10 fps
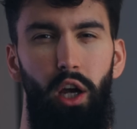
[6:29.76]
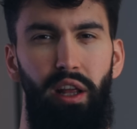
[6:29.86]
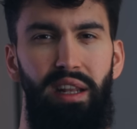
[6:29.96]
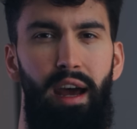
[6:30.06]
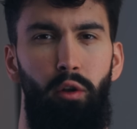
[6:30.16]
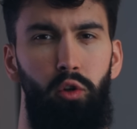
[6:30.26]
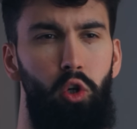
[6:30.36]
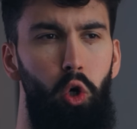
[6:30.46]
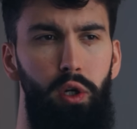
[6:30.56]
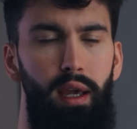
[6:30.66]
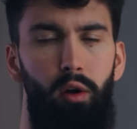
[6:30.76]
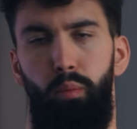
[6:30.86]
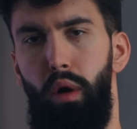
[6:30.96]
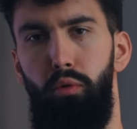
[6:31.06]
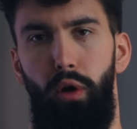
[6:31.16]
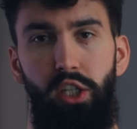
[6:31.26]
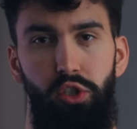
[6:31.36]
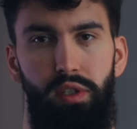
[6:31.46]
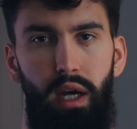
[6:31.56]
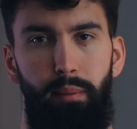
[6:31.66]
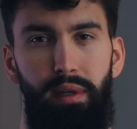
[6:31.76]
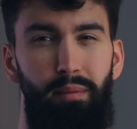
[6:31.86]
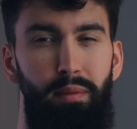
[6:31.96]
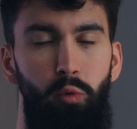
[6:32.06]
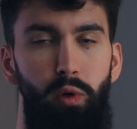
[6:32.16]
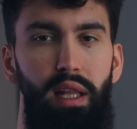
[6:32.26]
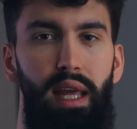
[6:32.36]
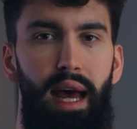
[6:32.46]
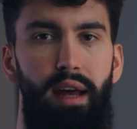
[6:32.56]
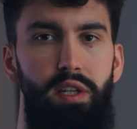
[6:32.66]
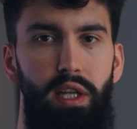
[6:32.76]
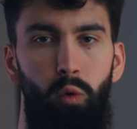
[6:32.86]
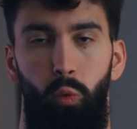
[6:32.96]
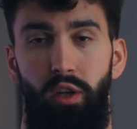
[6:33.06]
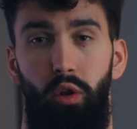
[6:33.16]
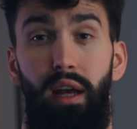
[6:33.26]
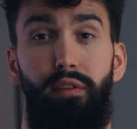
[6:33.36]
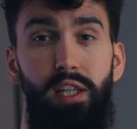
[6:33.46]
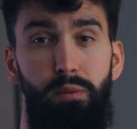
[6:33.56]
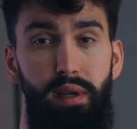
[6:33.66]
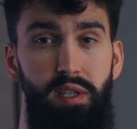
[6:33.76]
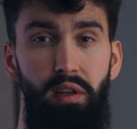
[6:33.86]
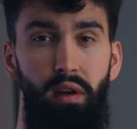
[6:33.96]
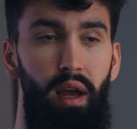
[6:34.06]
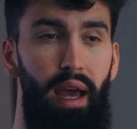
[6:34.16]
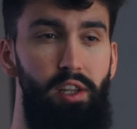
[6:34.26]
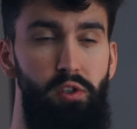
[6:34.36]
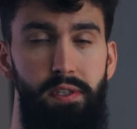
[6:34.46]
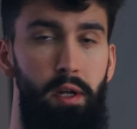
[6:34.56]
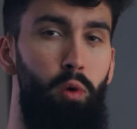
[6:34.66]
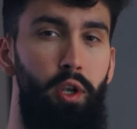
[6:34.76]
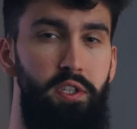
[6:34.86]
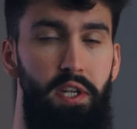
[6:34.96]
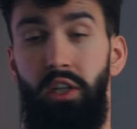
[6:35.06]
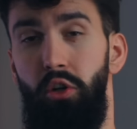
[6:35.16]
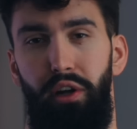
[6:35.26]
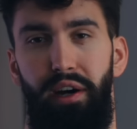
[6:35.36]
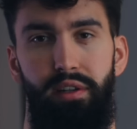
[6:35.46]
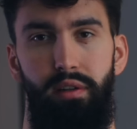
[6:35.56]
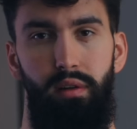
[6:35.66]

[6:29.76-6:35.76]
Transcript: Cutting down on cooking or preparation time can be really handy when your life gets busy and you still want to stick to your diet.